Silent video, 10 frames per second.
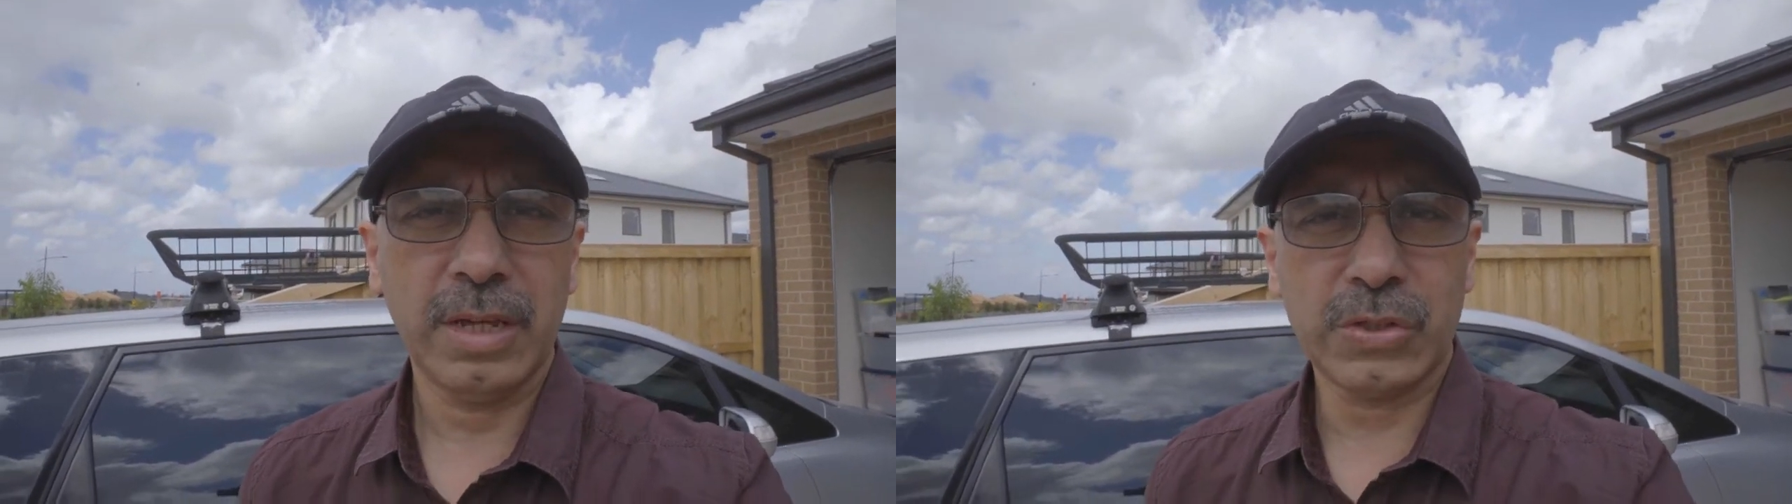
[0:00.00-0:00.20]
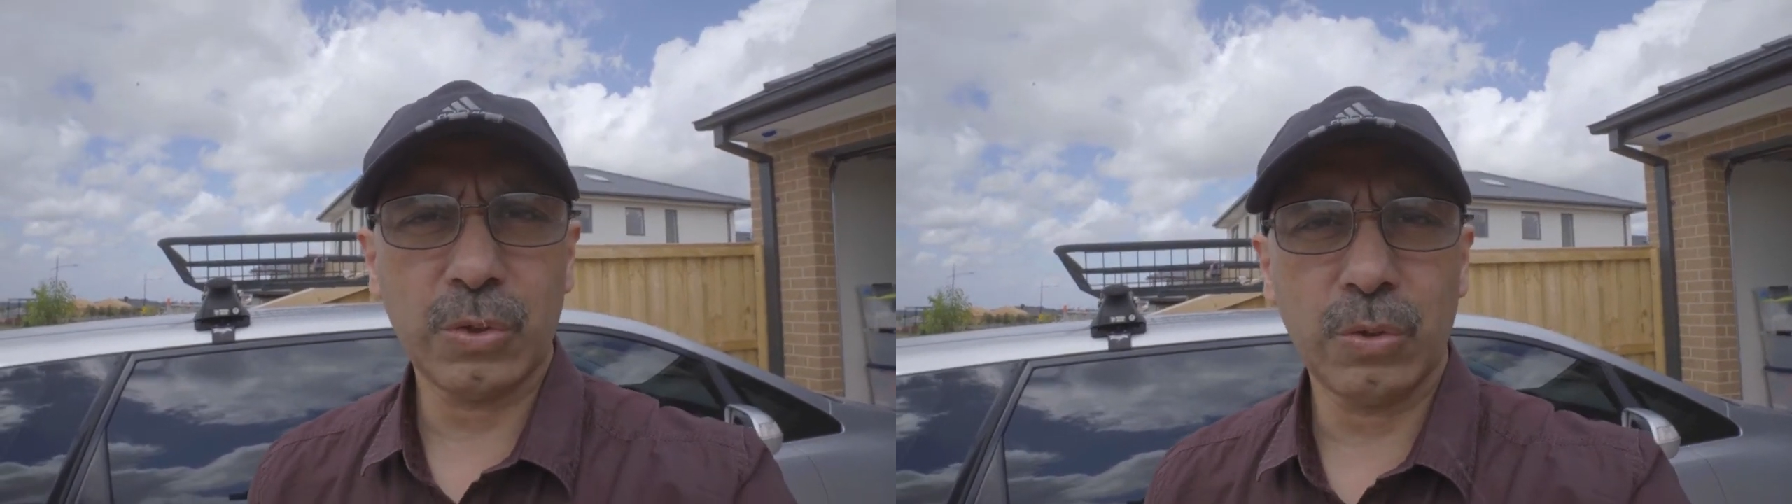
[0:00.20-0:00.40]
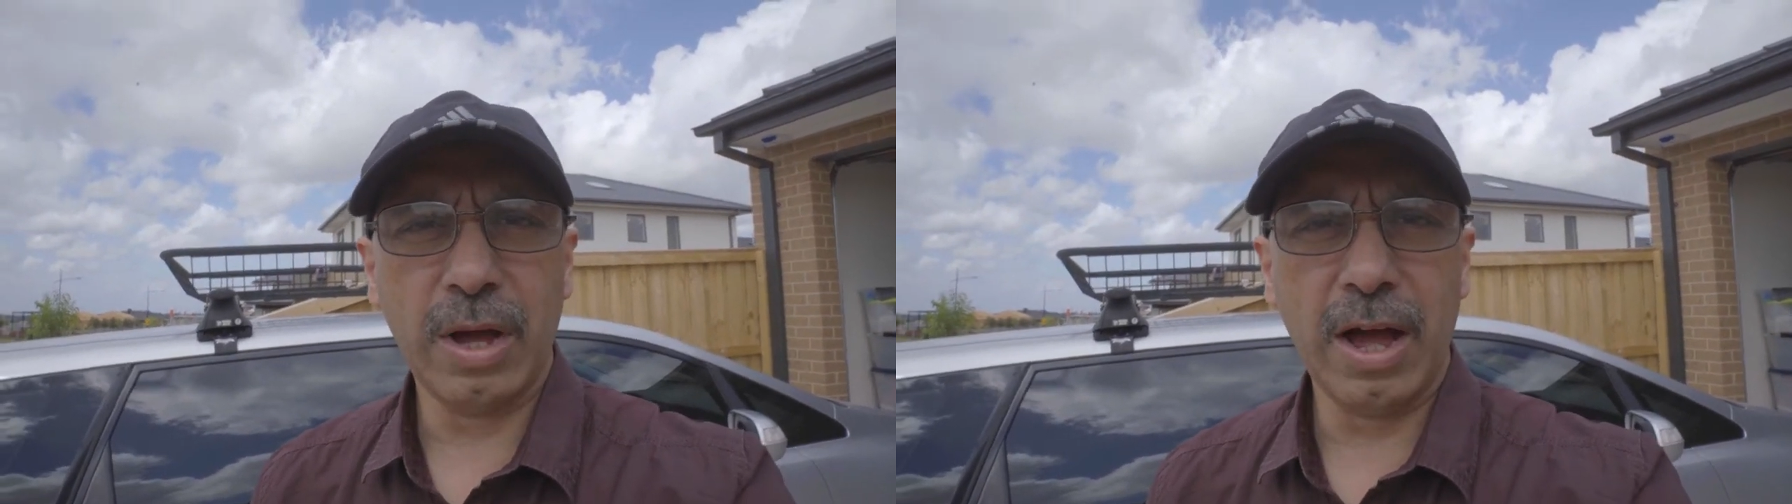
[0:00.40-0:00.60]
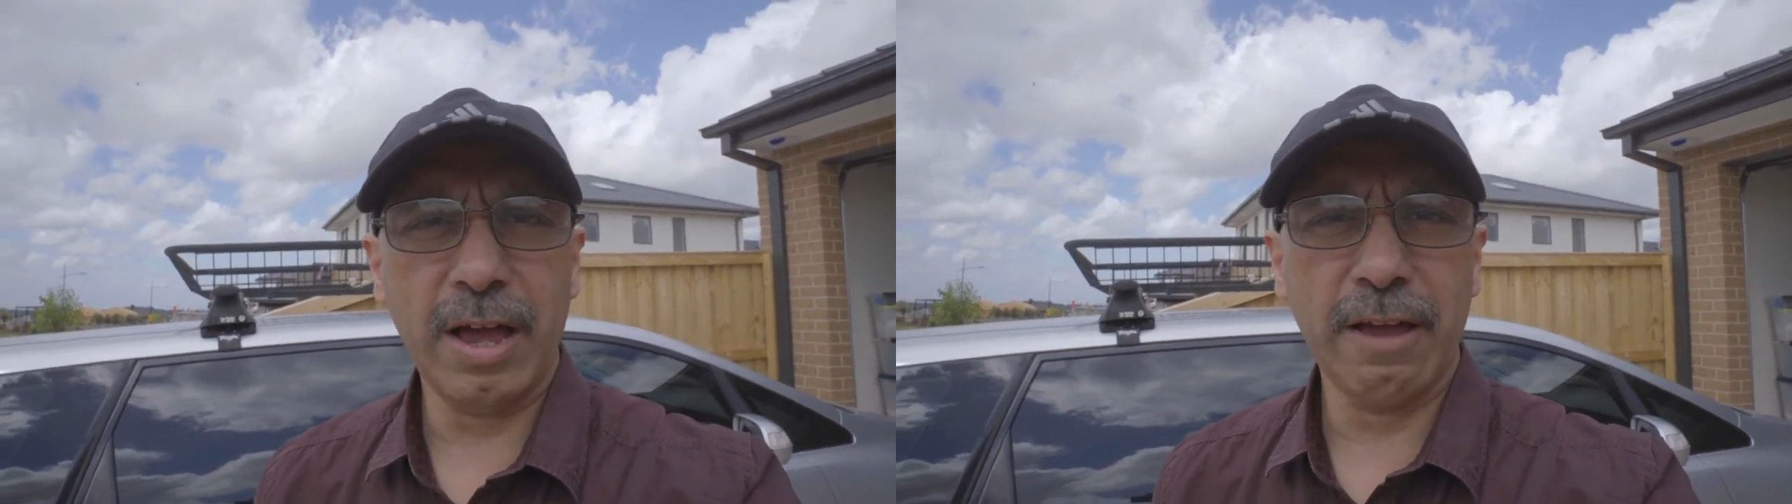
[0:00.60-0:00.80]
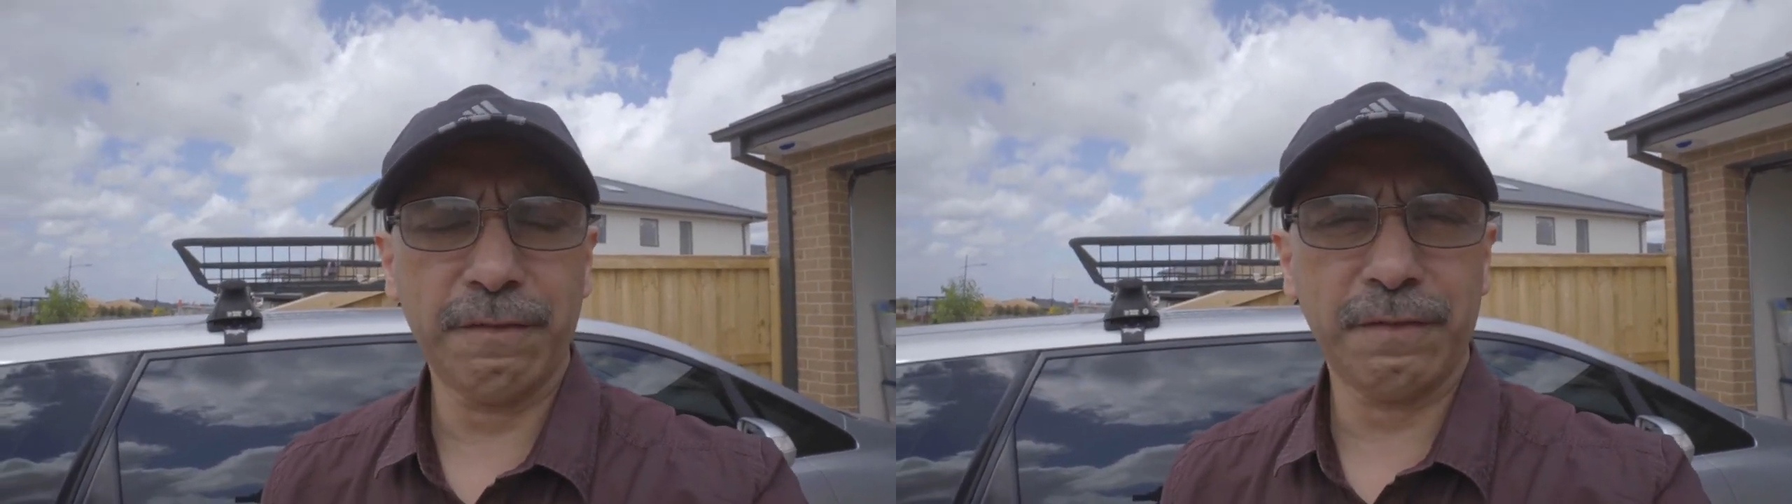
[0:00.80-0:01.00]
So I
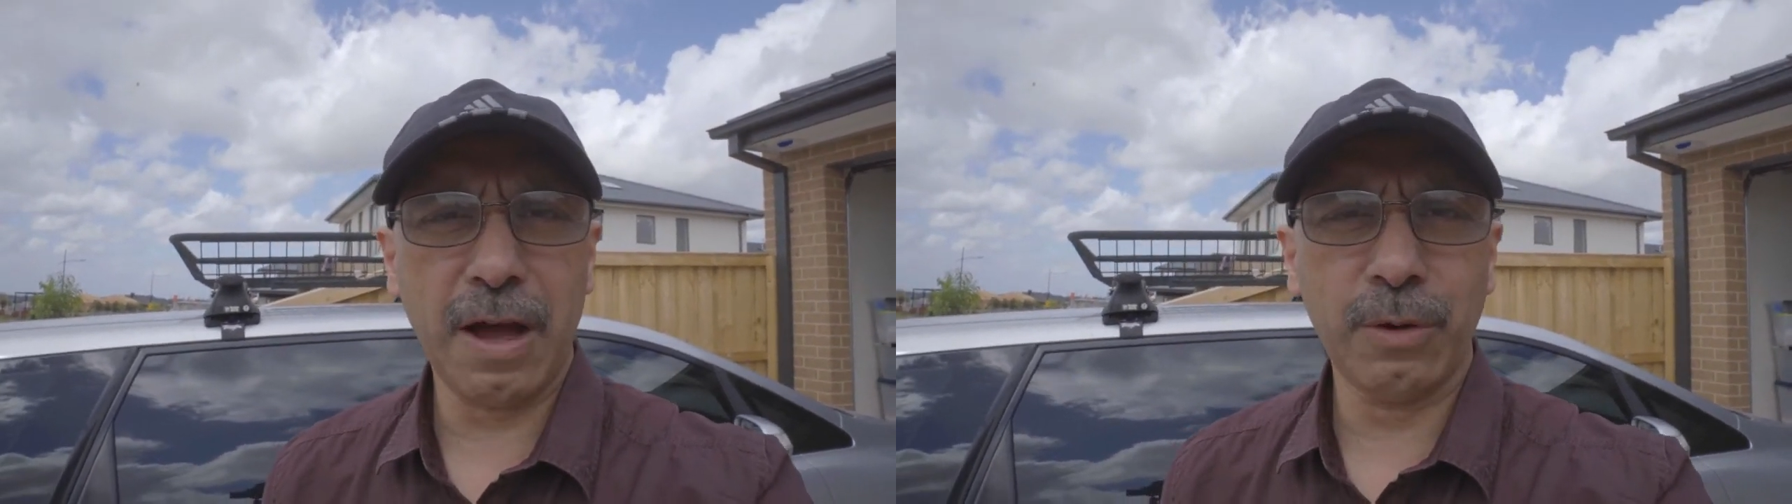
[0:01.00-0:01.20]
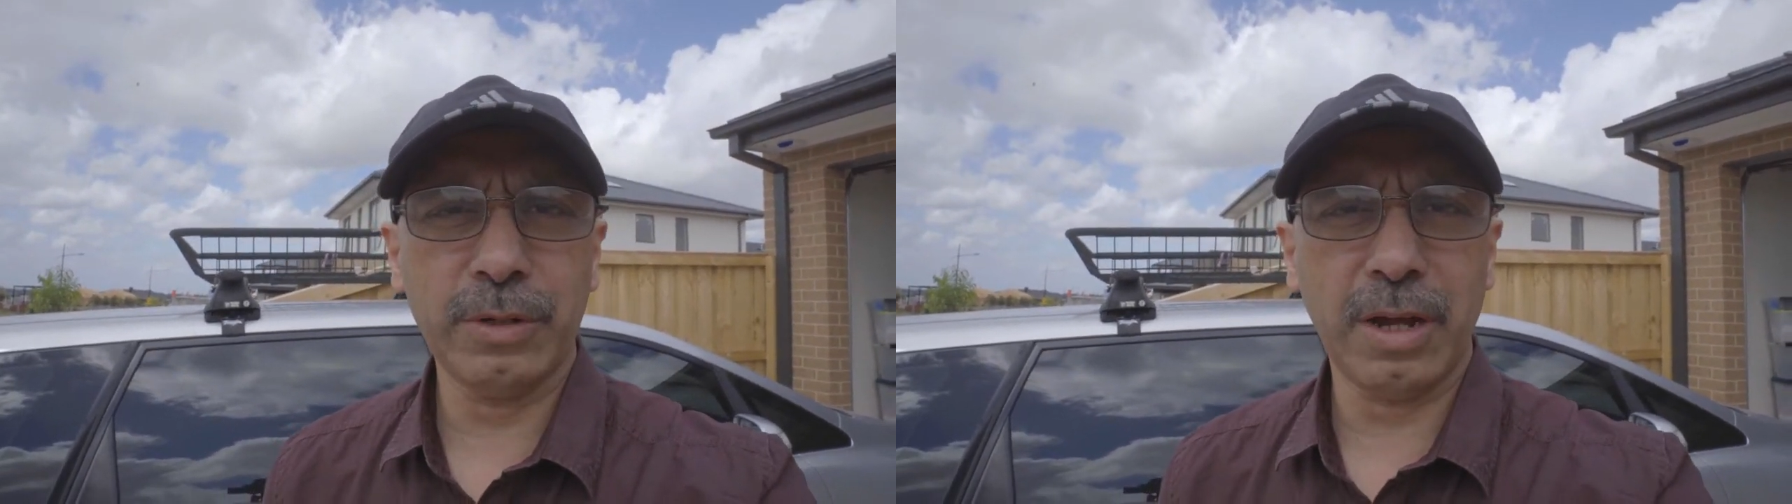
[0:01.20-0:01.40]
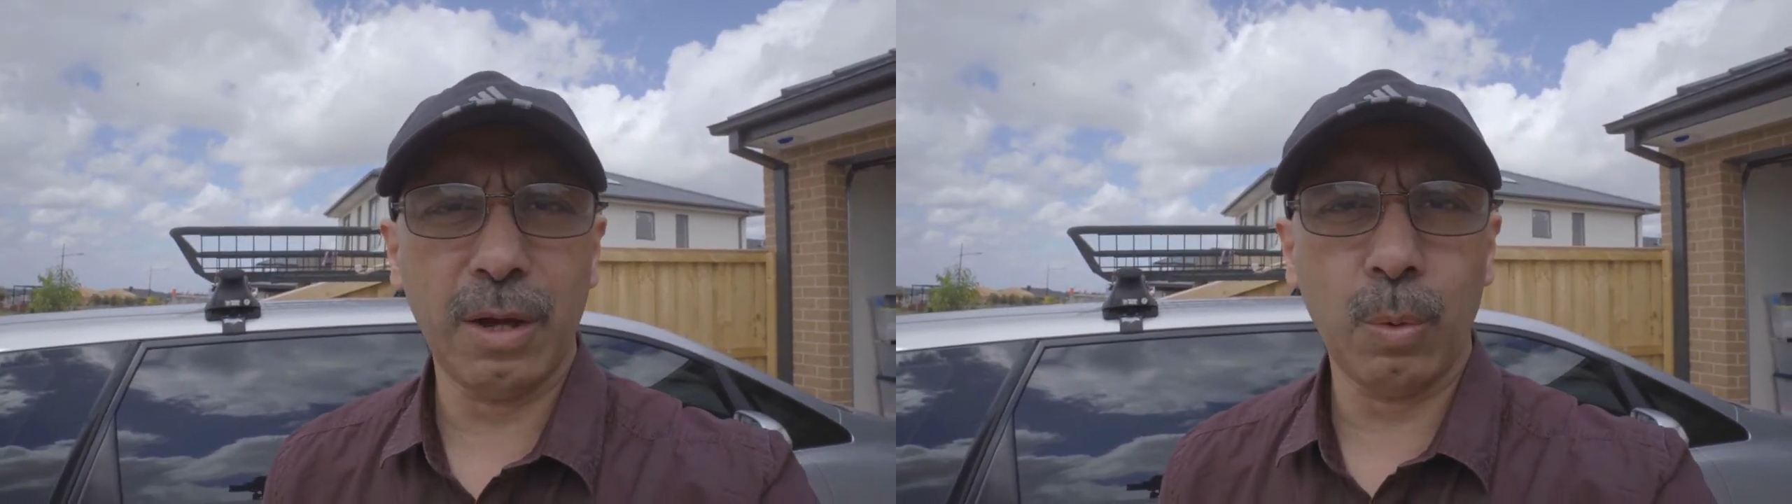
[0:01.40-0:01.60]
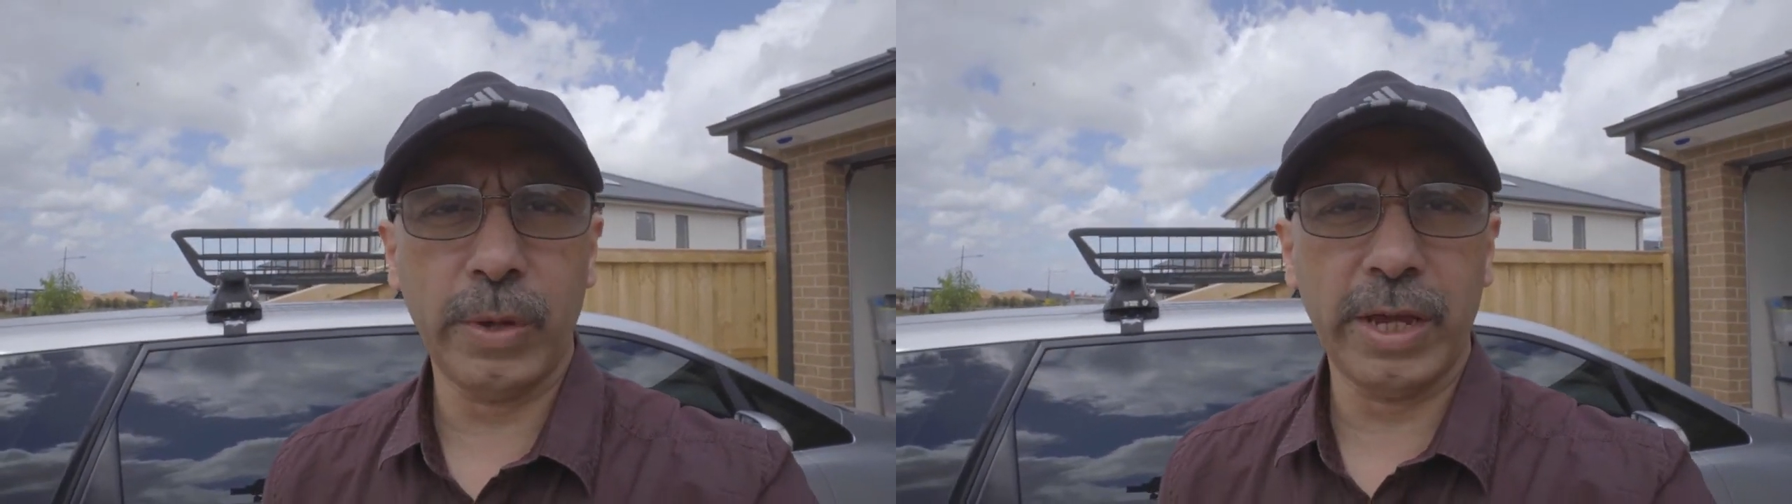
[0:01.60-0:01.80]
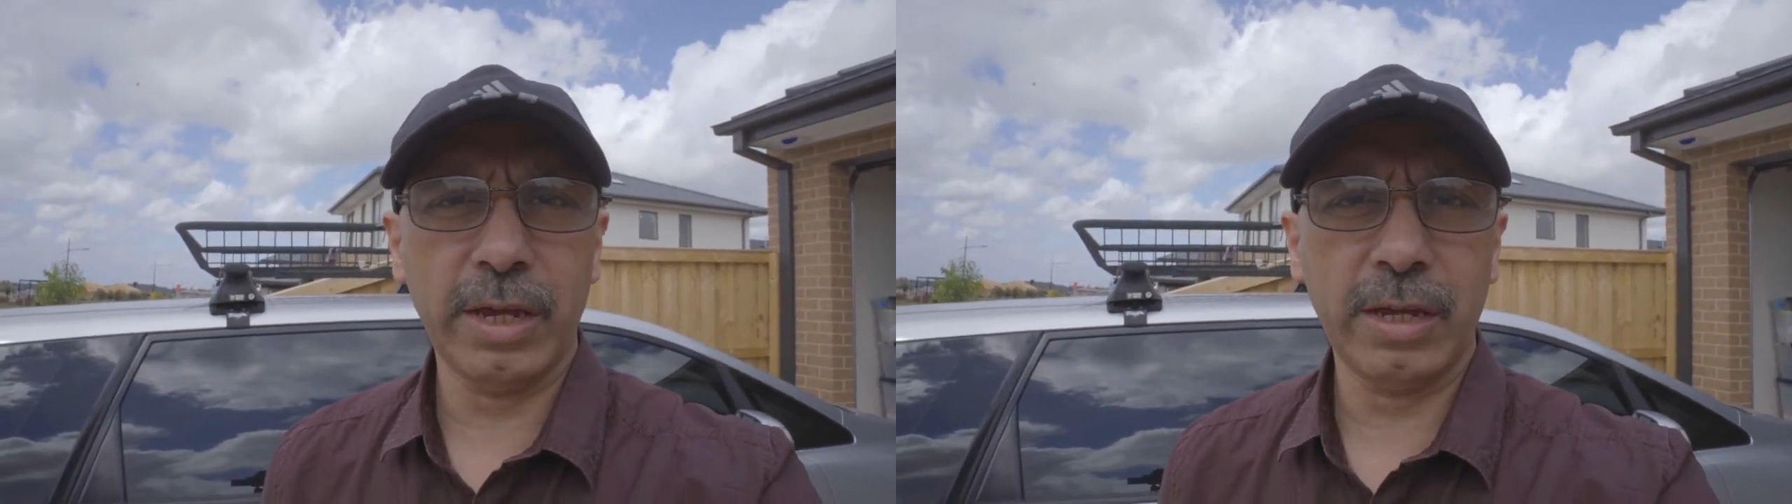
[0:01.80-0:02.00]
have found a
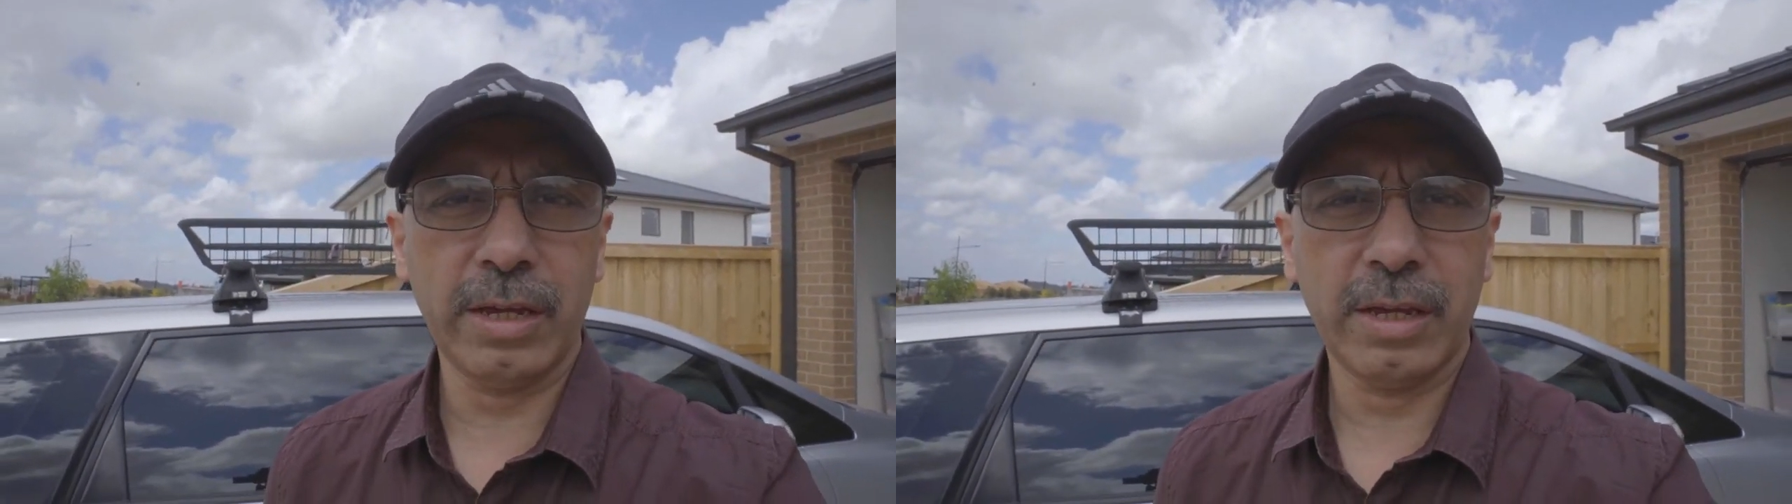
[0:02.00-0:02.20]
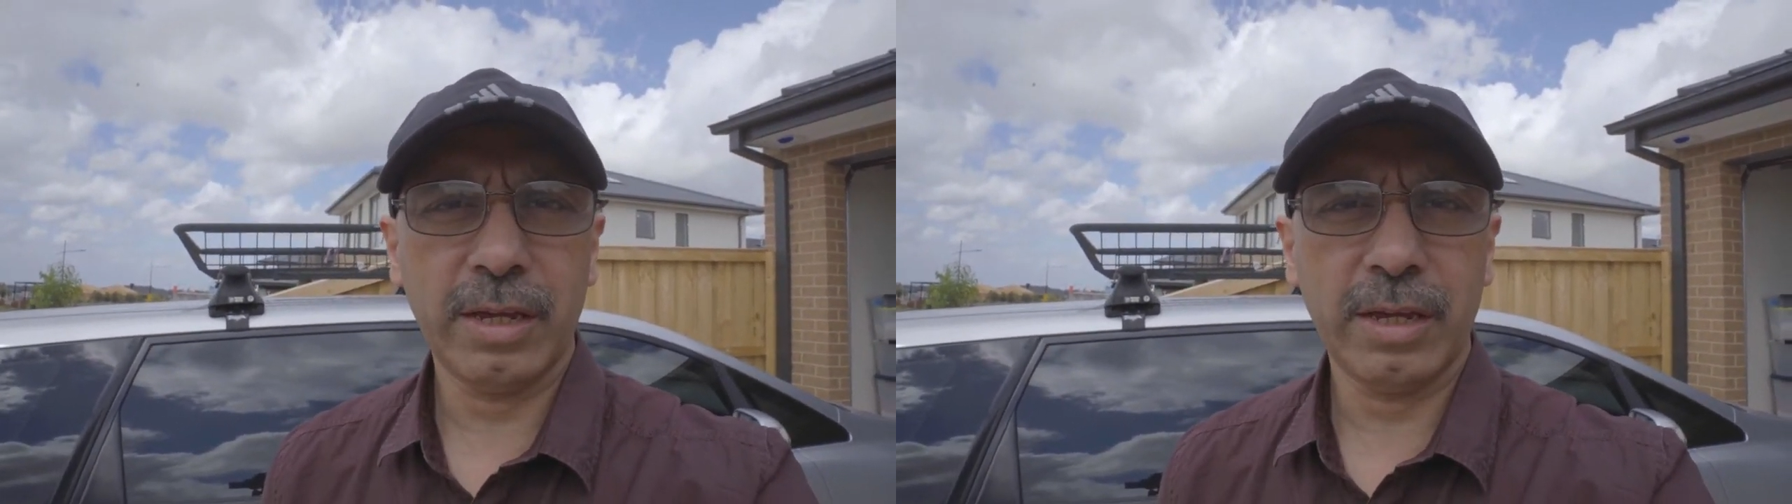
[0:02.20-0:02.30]
way,